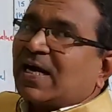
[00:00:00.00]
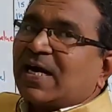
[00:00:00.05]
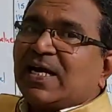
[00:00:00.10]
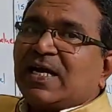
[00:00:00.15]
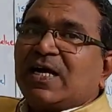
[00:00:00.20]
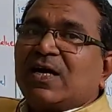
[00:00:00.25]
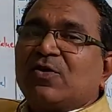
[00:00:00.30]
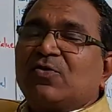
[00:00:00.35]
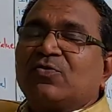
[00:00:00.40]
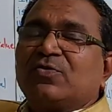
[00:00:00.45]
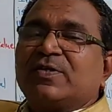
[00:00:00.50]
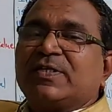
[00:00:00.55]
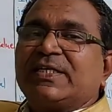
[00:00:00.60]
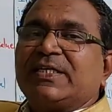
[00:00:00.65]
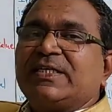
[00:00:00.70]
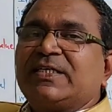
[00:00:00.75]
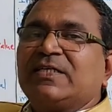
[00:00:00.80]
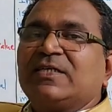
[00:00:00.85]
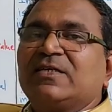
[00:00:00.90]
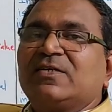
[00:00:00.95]
I have
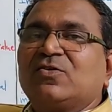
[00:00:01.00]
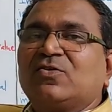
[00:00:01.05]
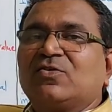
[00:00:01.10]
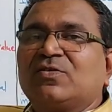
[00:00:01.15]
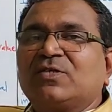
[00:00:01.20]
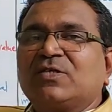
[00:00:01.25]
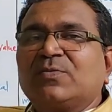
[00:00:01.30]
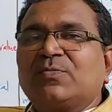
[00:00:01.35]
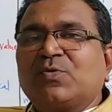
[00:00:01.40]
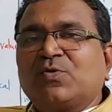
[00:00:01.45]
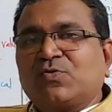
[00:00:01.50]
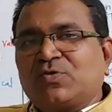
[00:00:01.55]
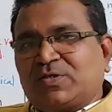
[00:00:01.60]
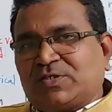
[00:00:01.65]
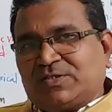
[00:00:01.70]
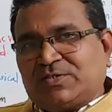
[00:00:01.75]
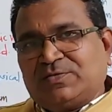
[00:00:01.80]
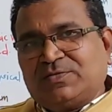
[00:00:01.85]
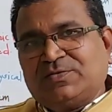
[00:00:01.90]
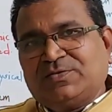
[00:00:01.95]
written on the
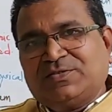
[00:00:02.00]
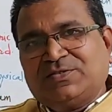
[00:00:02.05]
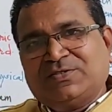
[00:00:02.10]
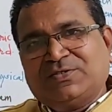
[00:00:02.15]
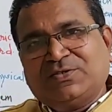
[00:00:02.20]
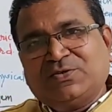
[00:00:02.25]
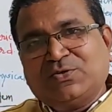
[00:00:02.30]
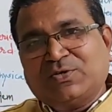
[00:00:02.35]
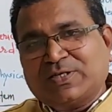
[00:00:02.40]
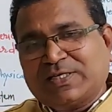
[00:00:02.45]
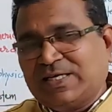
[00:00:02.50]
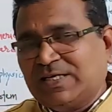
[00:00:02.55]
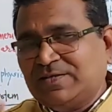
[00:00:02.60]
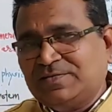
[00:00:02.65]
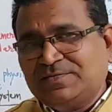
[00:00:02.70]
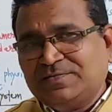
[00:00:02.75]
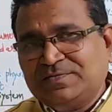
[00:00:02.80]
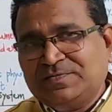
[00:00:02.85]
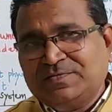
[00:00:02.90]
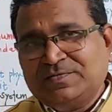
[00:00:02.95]
board. Okay.
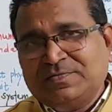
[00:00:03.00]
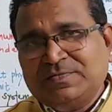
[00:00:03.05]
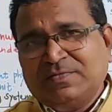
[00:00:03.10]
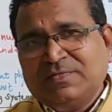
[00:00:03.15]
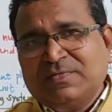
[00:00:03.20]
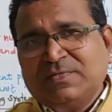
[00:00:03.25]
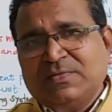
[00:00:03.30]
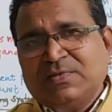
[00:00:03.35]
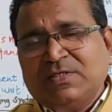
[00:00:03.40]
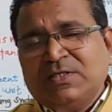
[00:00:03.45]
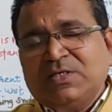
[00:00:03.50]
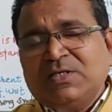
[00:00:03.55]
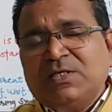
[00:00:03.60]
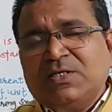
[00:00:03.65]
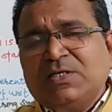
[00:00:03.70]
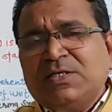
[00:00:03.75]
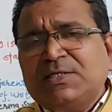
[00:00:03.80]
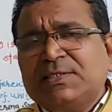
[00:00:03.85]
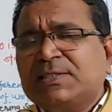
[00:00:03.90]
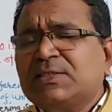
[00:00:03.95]

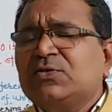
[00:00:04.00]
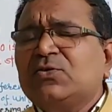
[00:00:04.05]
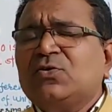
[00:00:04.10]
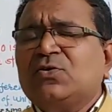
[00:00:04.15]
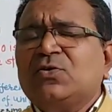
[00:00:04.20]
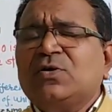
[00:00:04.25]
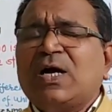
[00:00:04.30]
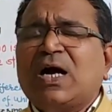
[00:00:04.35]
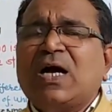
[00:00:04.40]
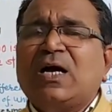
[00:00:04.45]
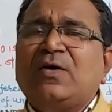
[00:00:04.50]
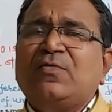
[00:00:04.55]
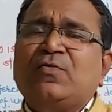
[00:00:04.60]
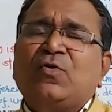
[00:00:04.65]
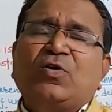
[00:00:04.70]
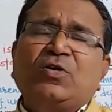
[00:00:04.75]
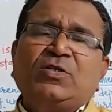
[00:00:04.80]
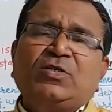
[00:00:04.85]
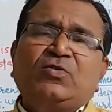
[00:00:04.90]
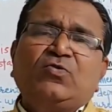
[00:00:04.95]
So I
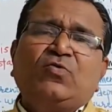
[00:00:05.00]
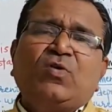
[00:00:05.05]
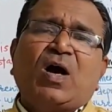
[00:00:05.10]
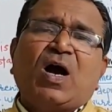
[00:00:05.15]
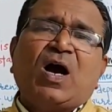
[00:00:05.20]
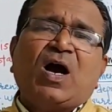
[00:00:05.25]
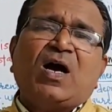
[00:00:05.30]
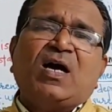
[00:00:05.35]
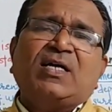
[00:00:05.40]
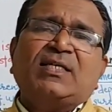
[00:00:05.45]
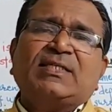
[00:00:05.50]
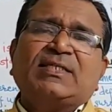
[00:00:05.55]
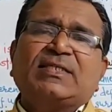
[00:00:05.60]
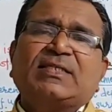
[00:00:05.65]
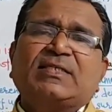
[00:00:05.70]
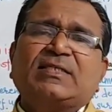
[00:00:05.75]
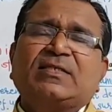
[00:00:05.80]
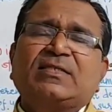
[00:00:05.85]
want to ask